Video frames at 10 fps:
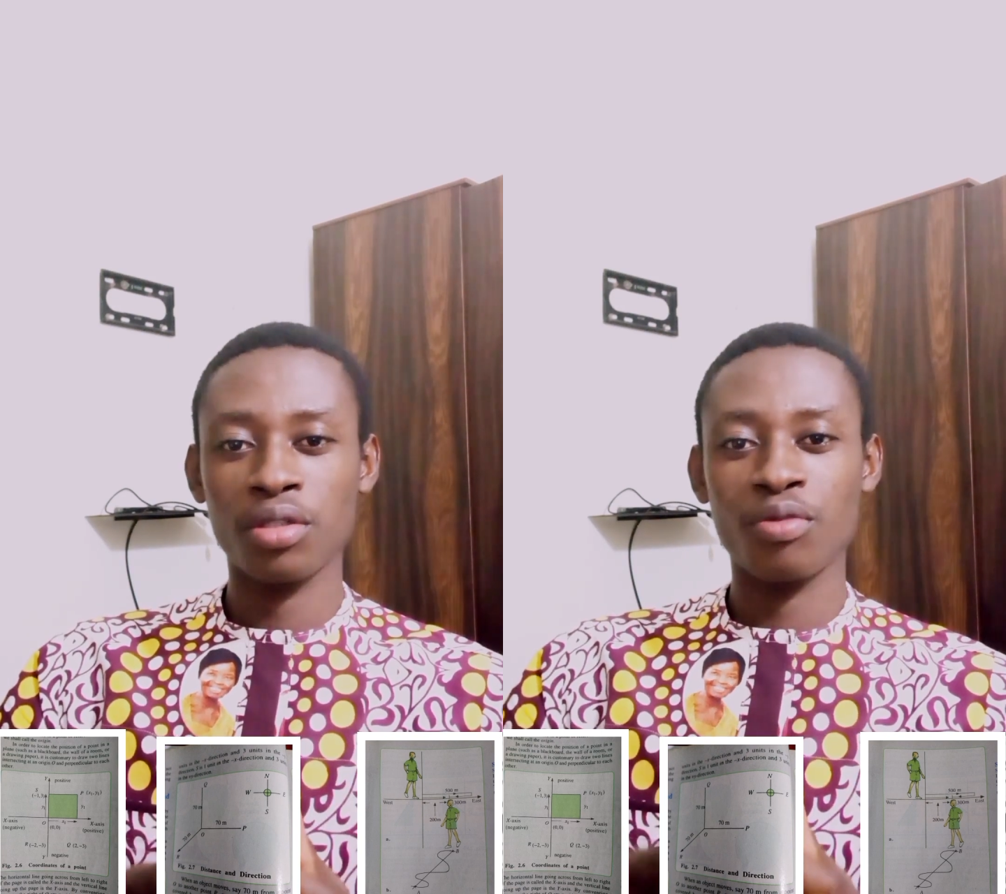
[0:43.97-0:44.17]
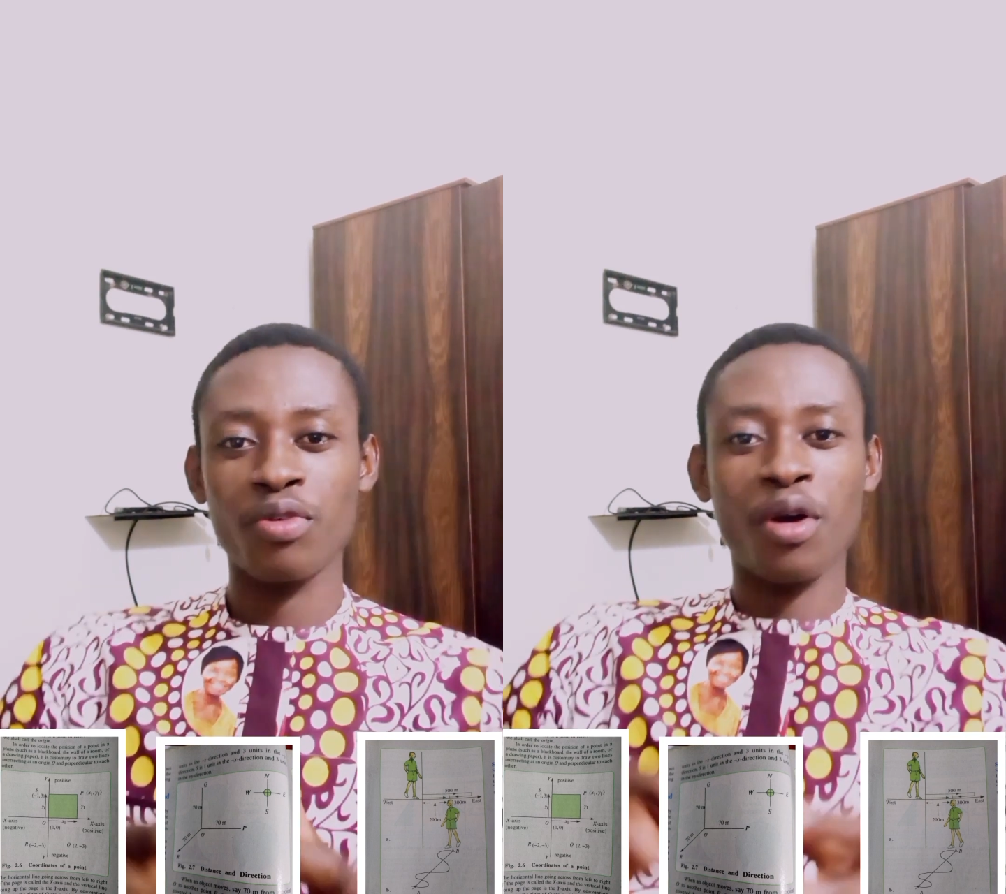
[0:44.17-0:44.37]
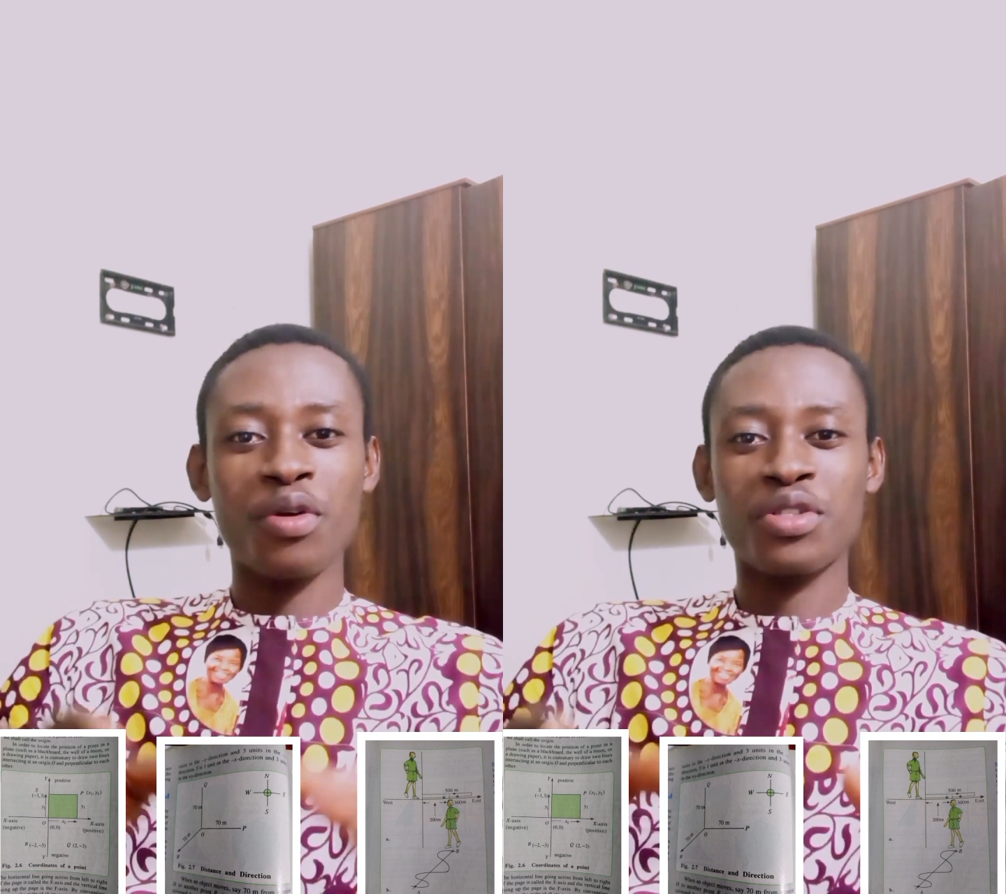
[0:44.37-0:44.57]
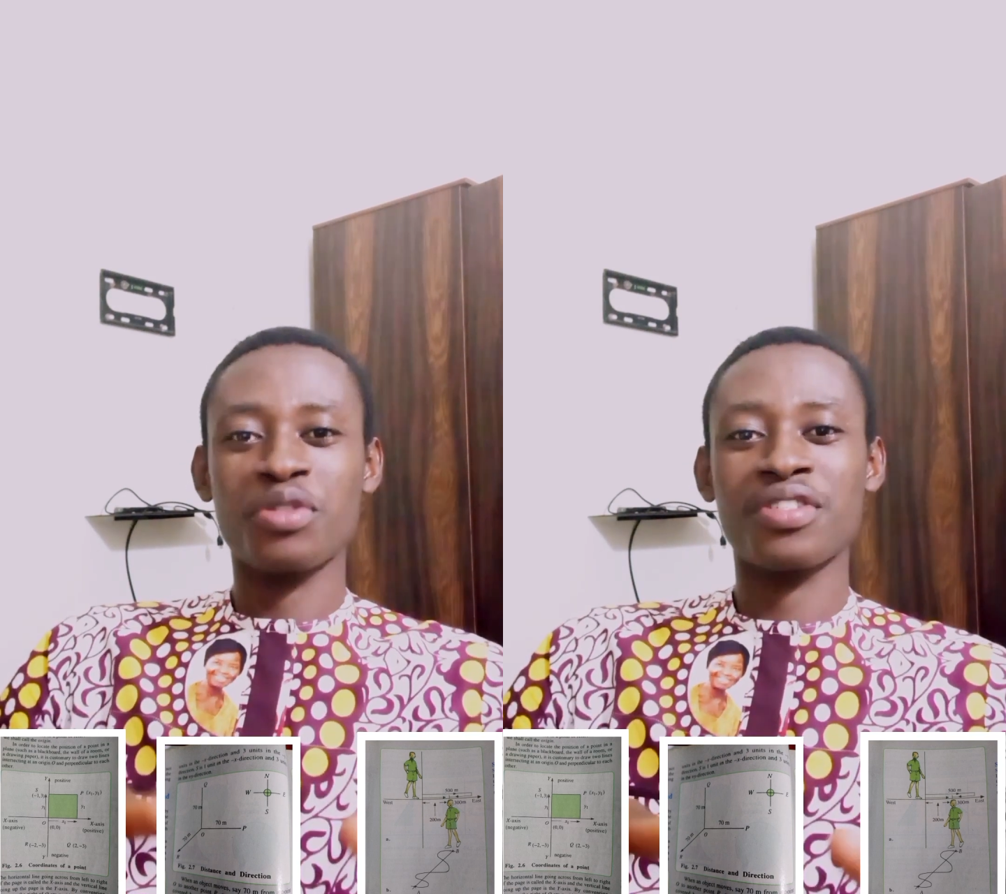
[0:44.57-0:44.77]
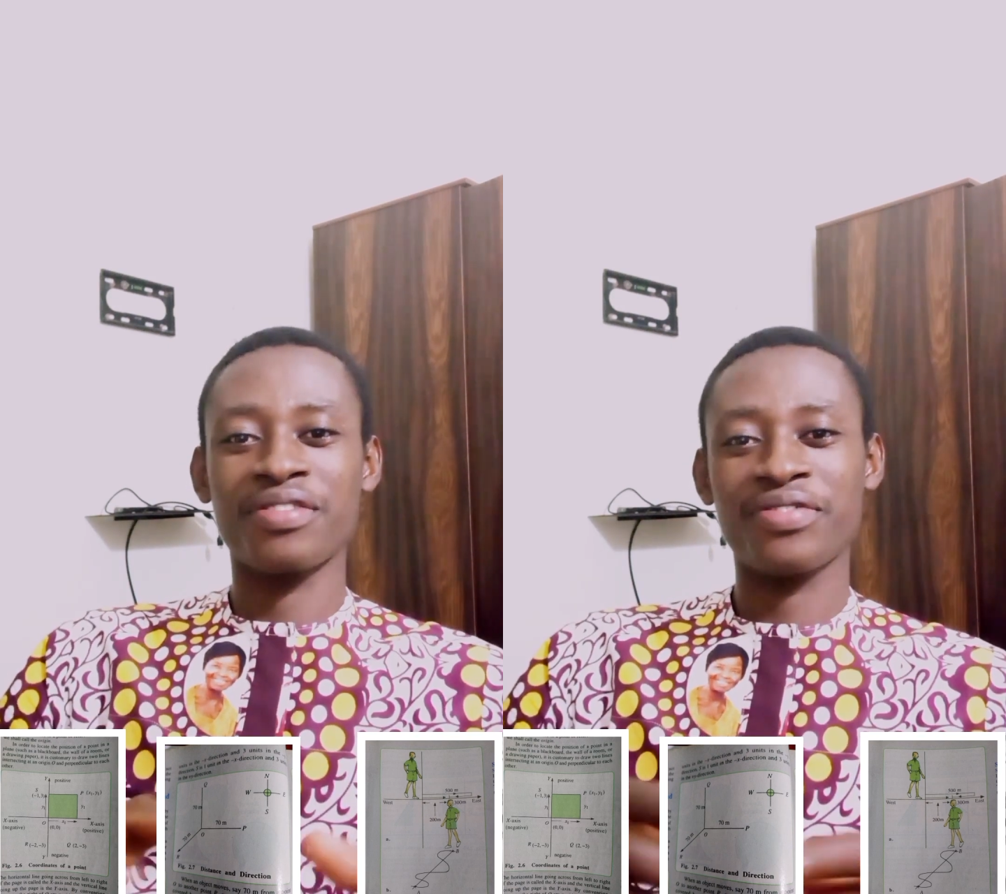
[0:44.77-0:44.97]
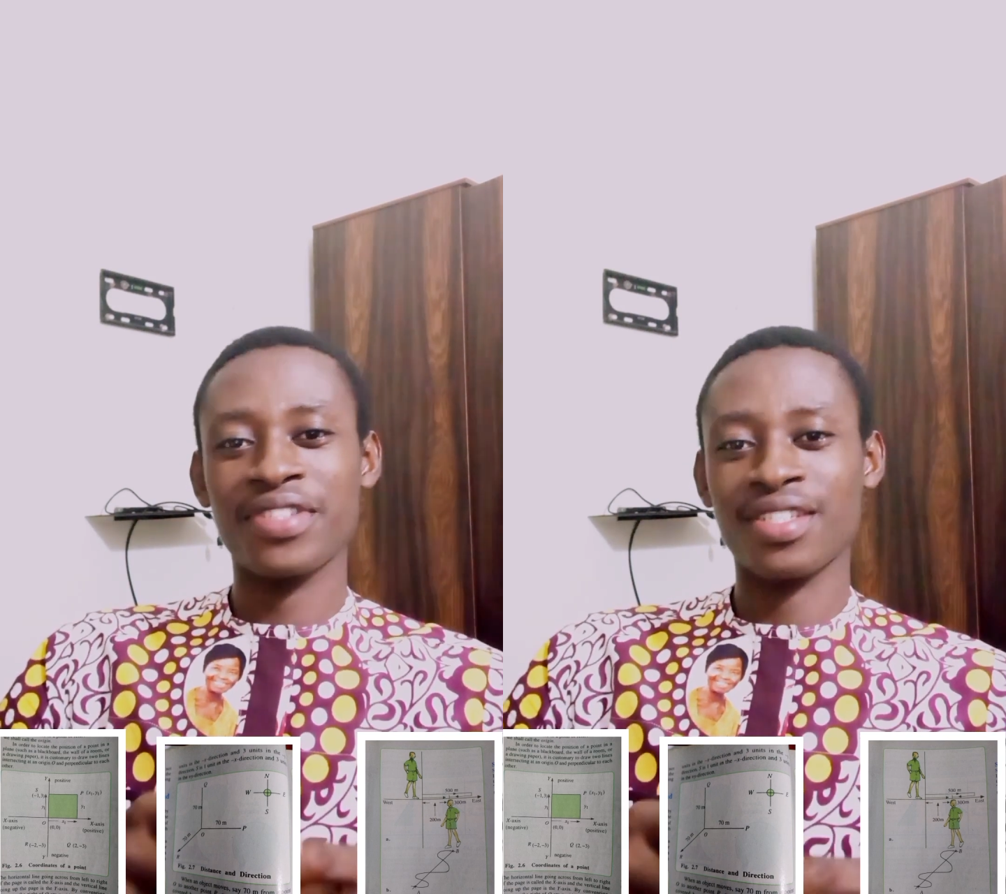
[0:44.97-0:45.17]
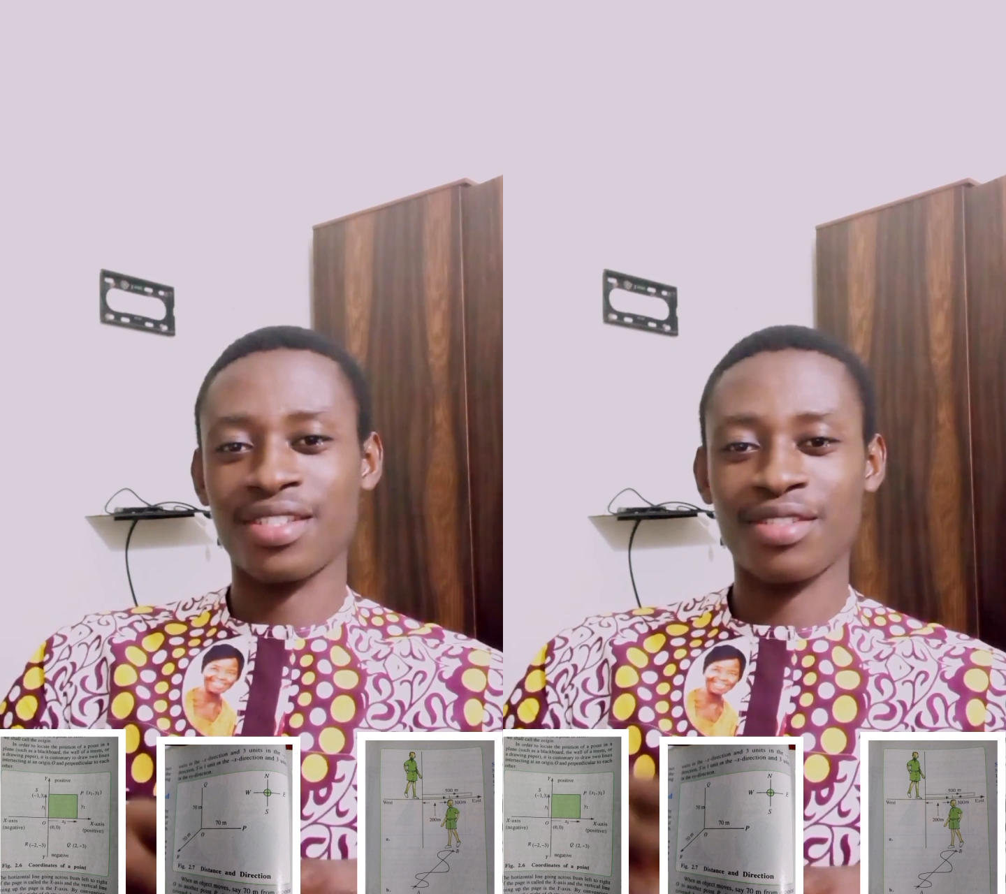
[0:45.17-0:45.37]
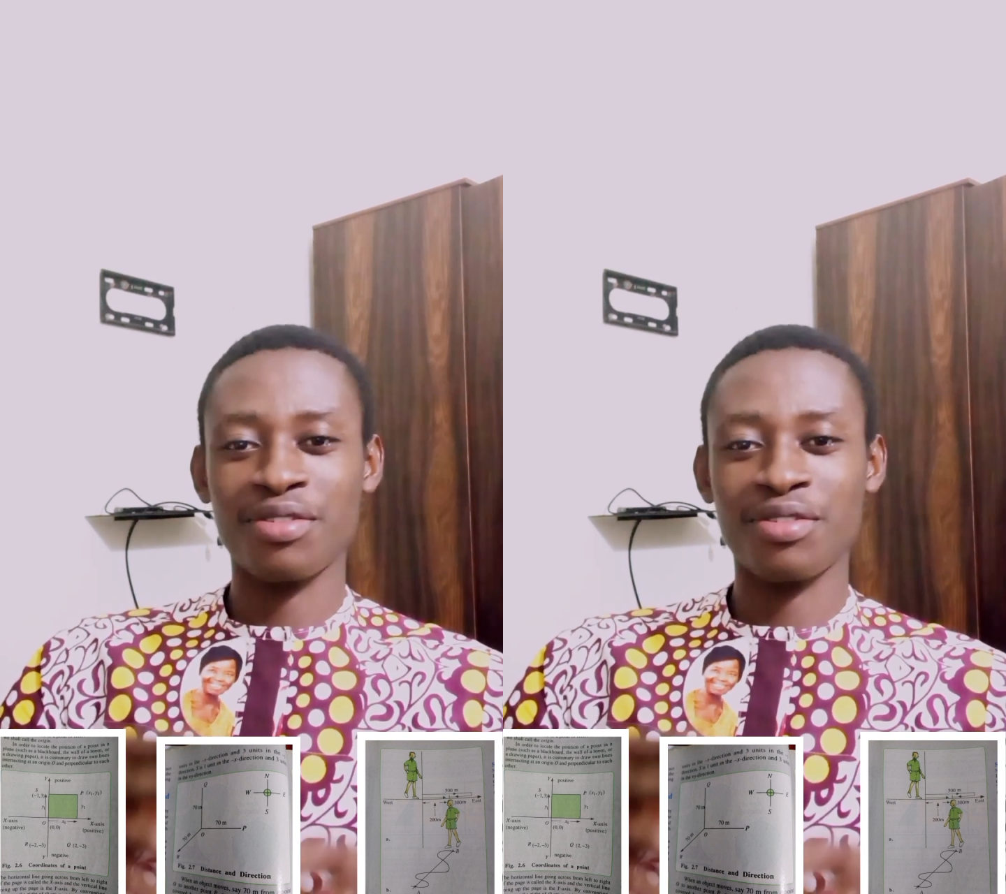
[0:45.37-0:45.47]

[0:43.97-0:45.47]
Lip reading: we always use in physics